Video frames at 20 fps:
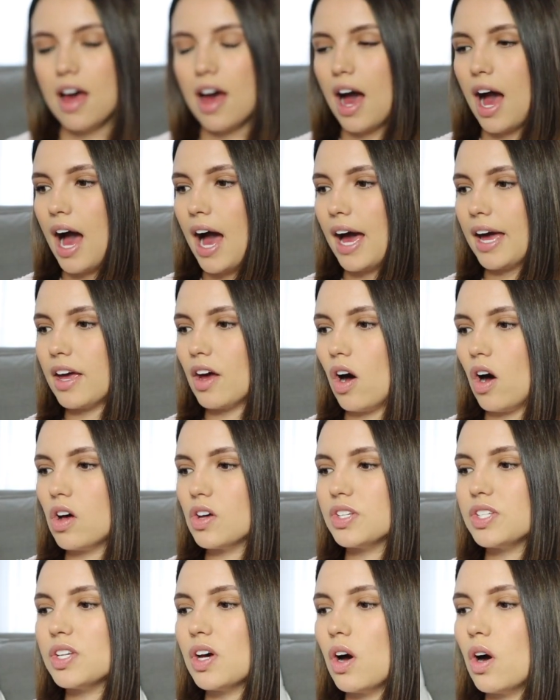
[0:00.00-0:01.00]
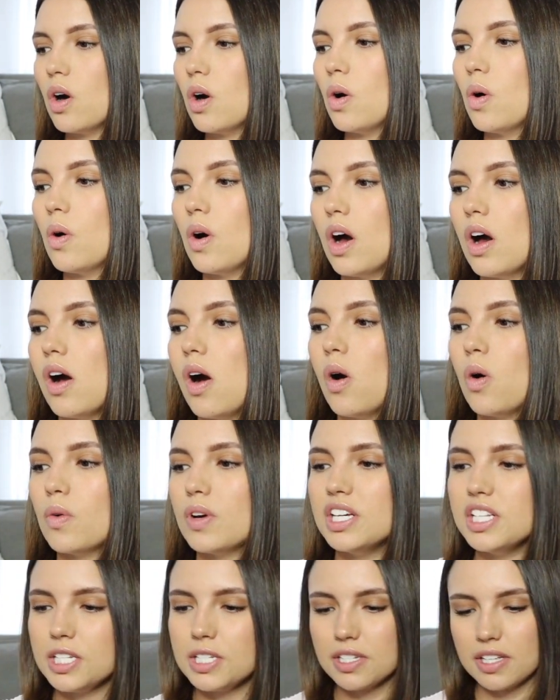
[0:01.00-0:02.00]
I also
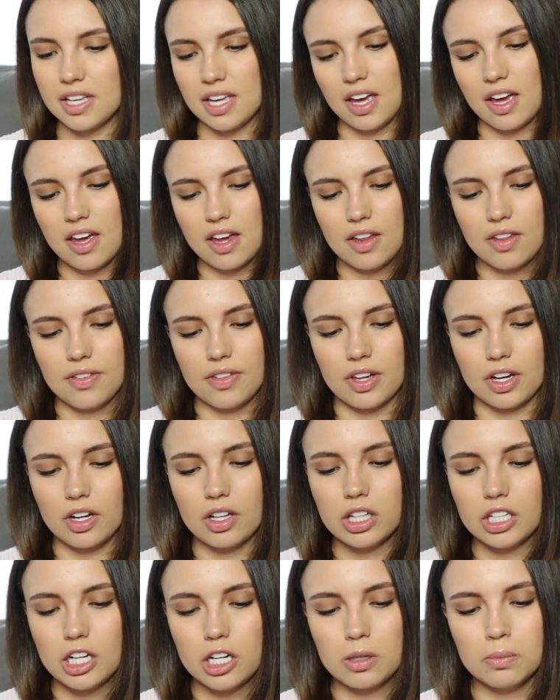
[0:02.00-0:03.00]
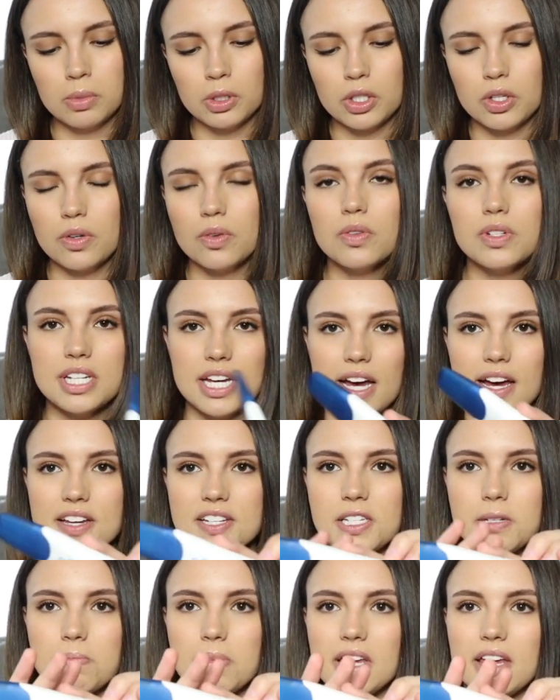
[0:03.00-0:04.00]
always get the clear blue
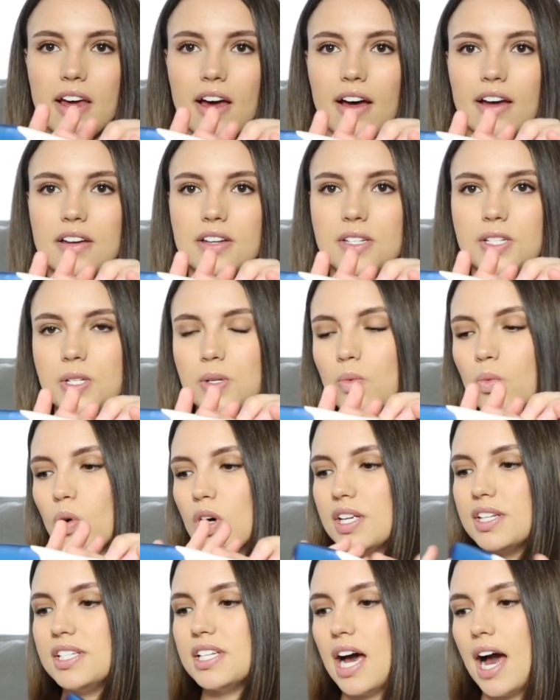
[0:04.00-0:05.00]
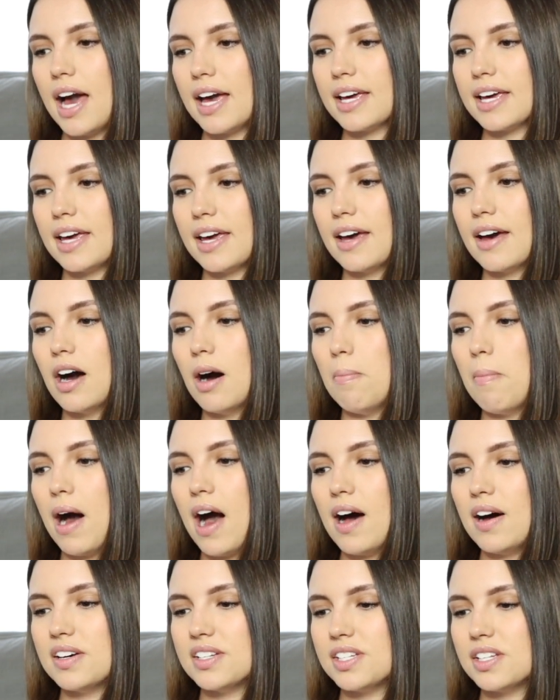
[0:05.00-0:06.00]
test because once I get a
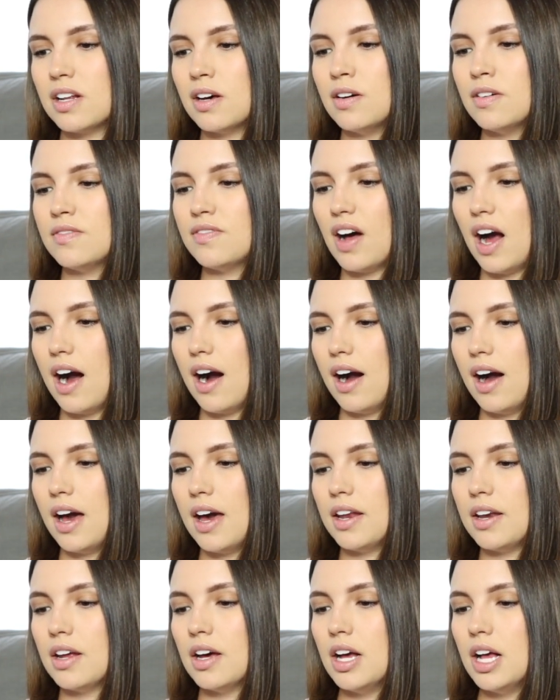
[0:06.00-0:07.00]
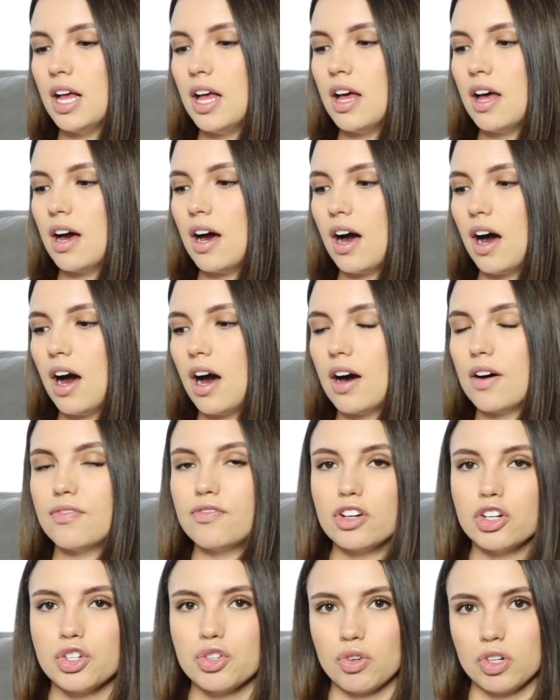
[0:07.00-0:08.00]
positive on
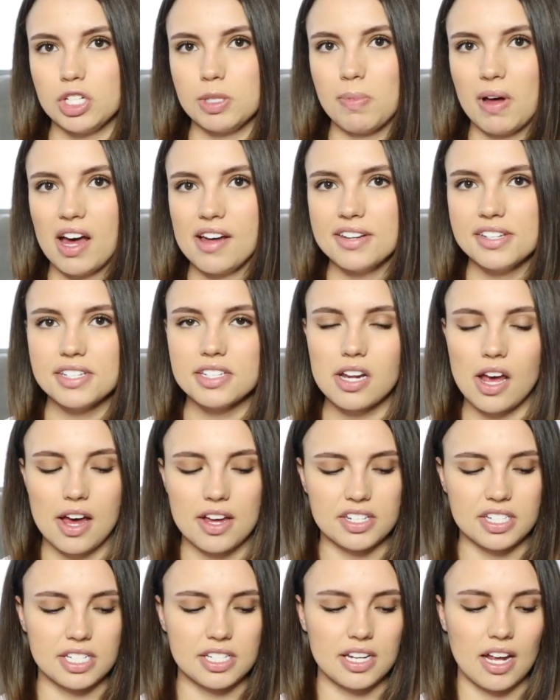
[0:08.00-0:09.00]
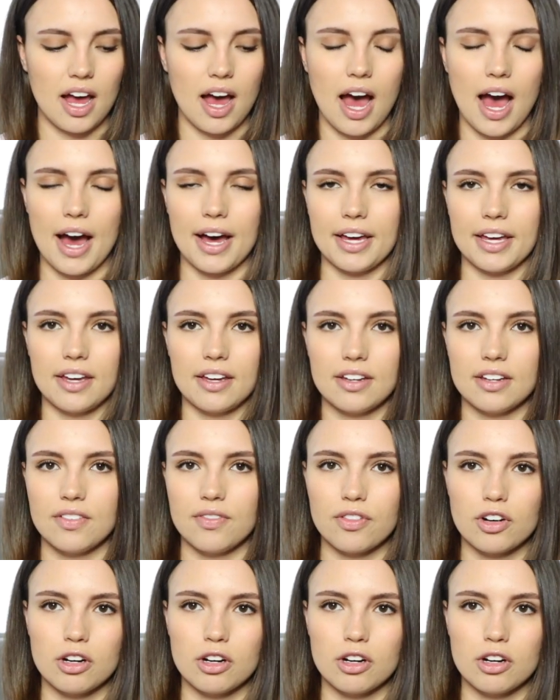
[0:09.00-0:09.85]
first response test, I